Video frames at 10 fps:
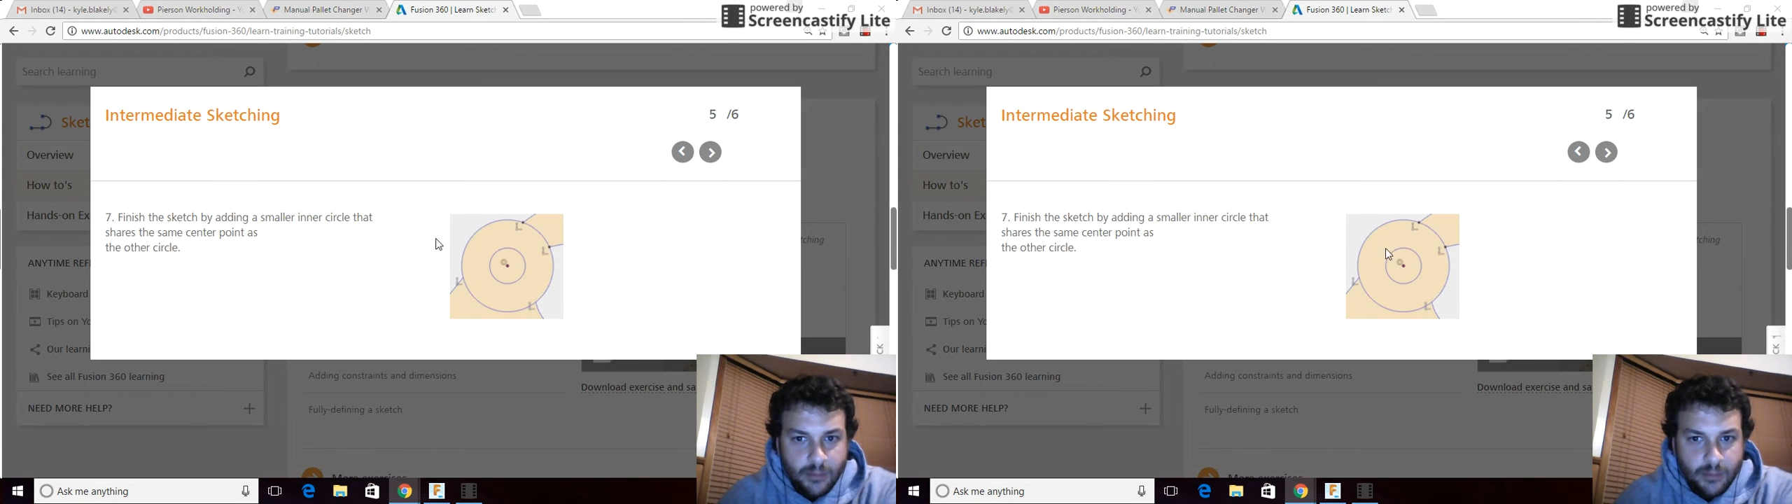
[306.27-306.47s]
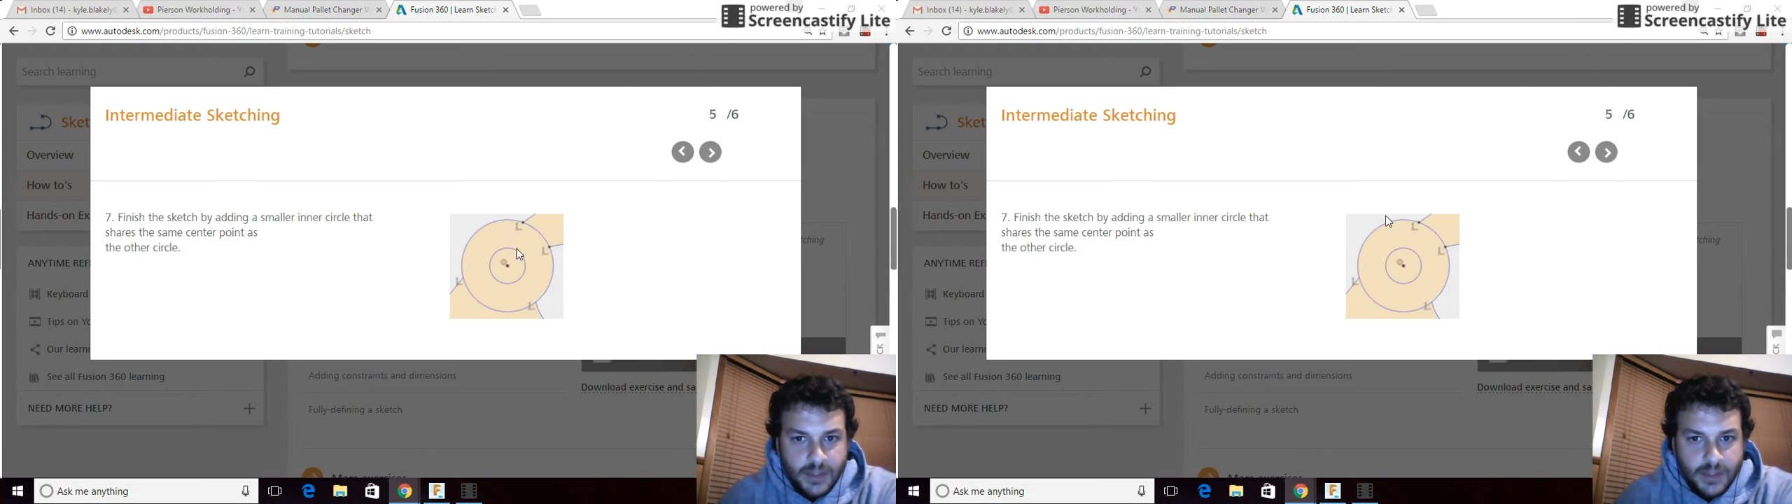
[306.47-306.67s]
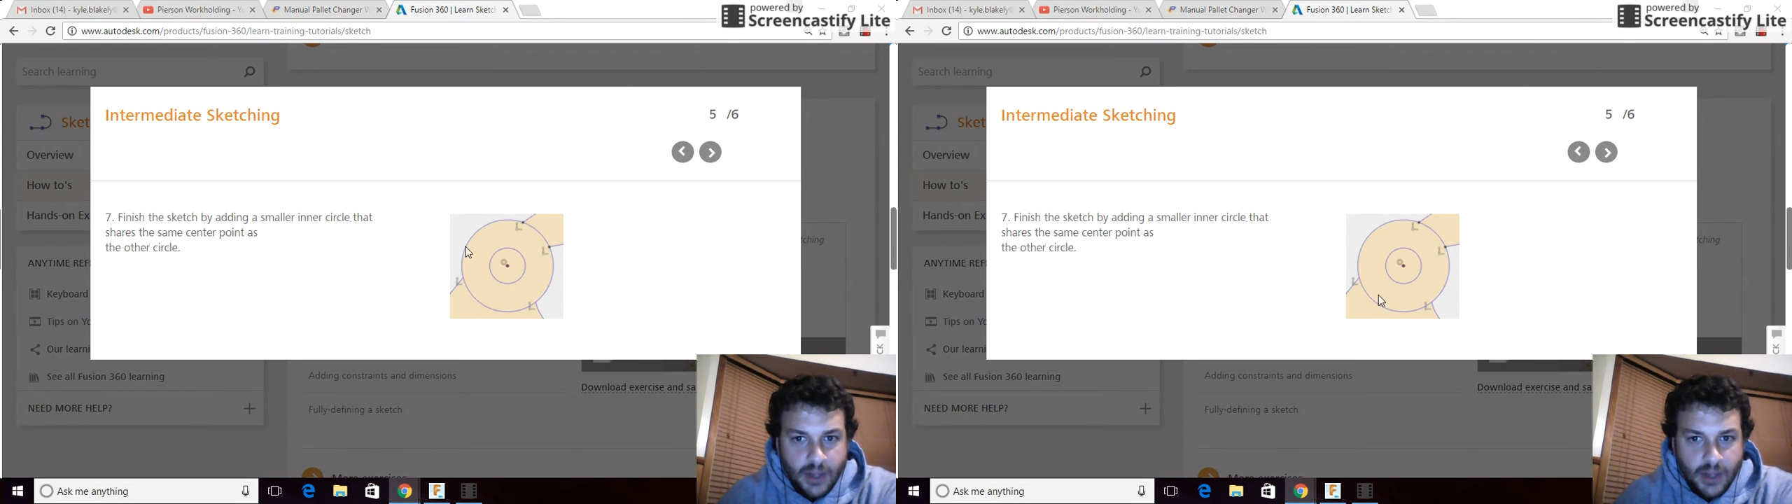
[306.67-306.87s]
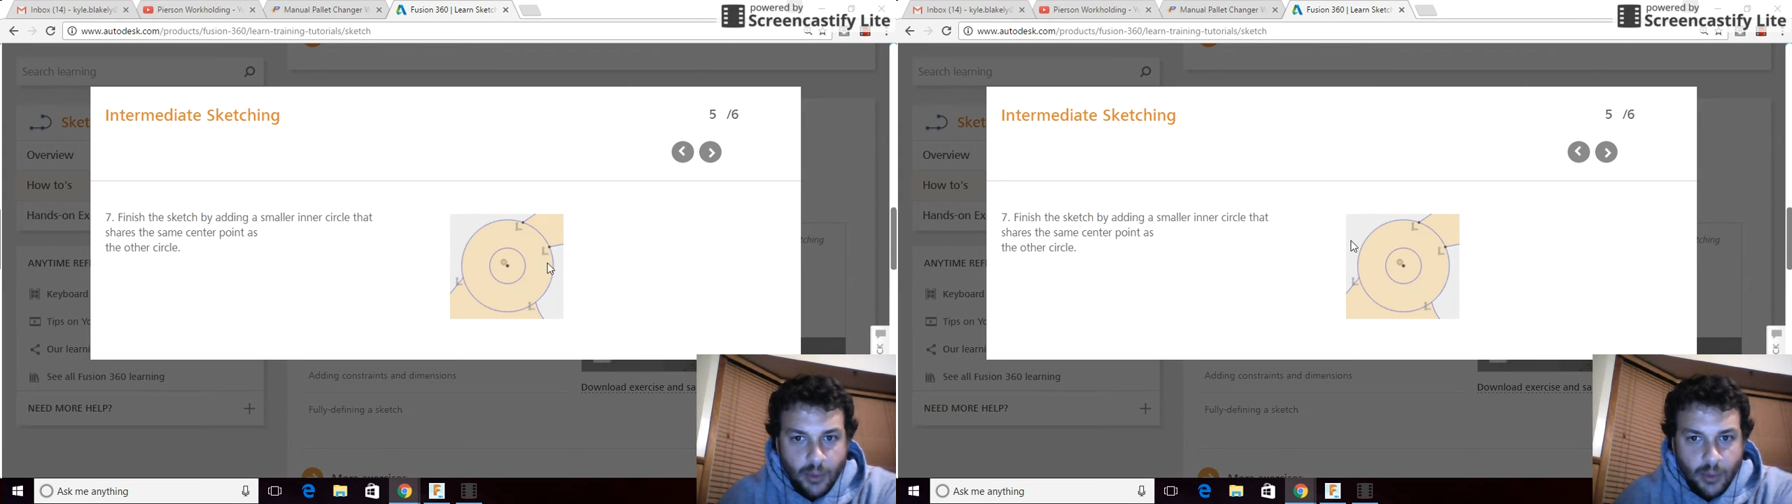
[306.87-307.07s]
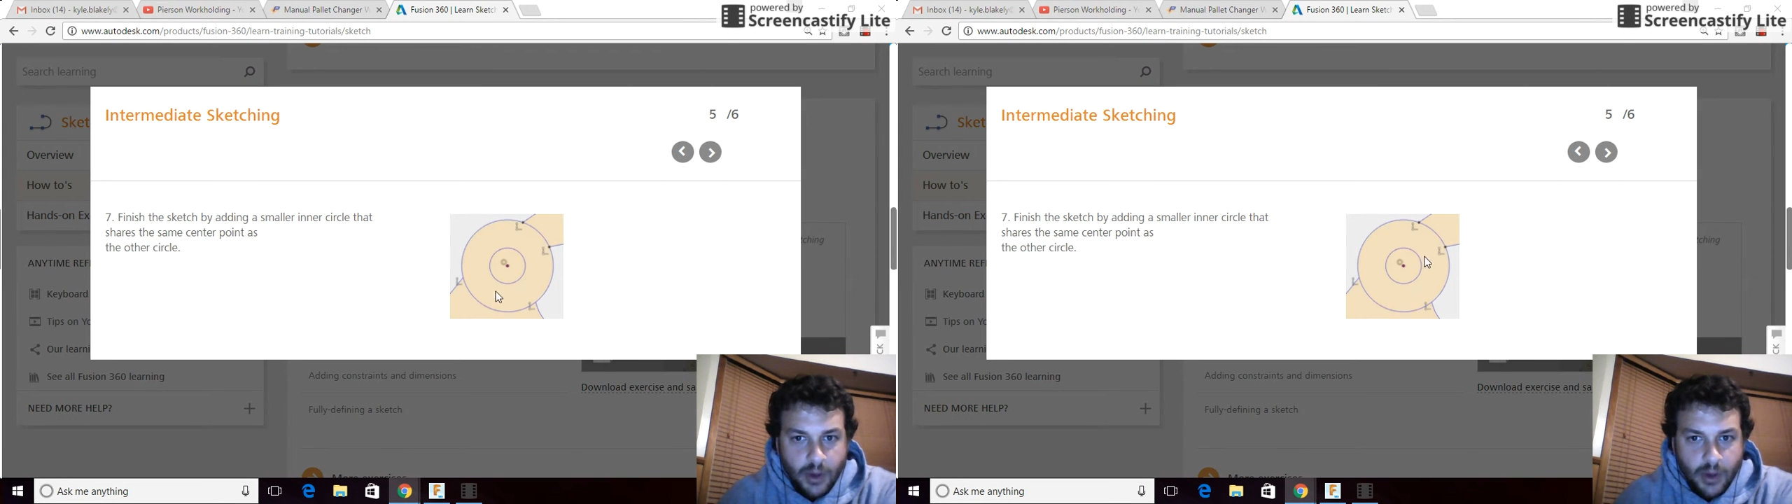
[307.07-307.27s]
center
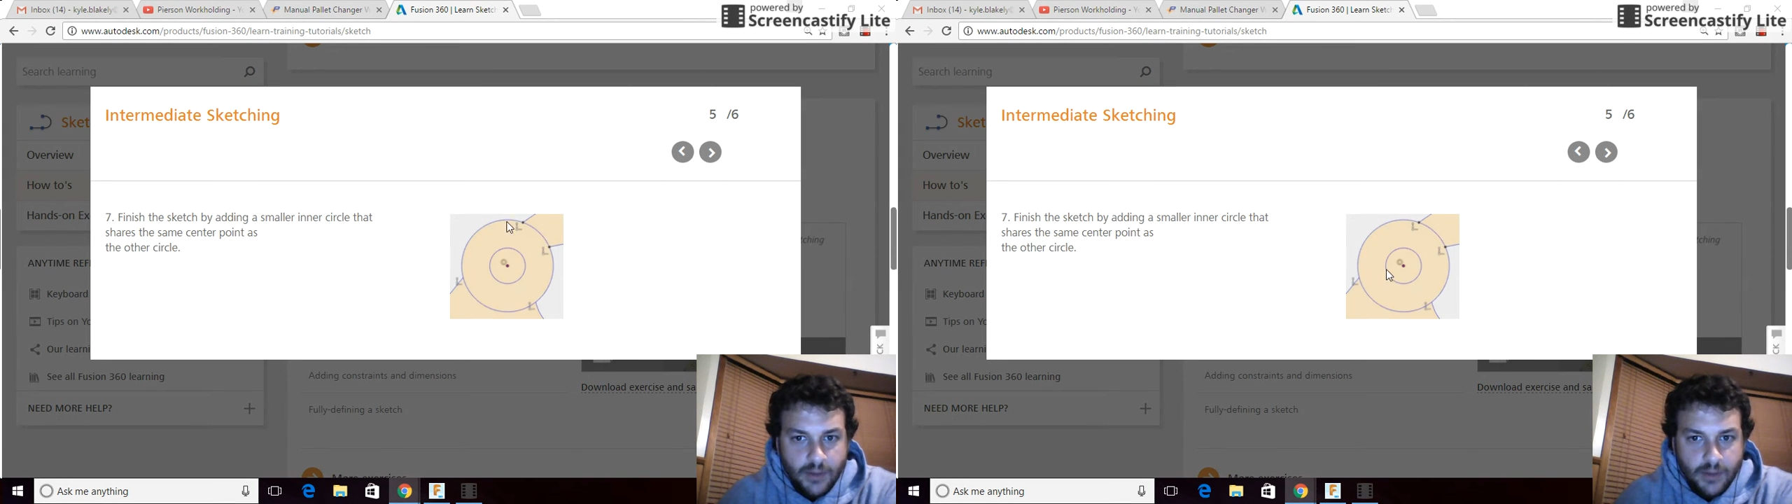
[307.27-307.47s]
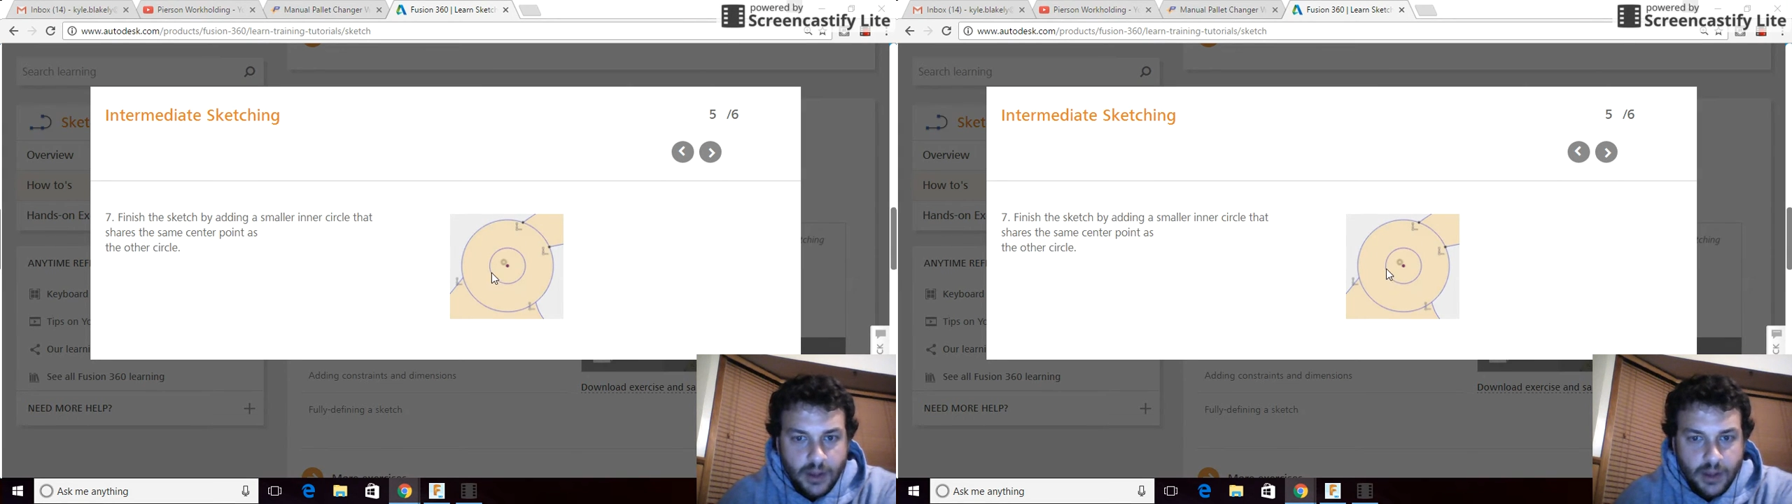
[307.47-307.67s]
point of the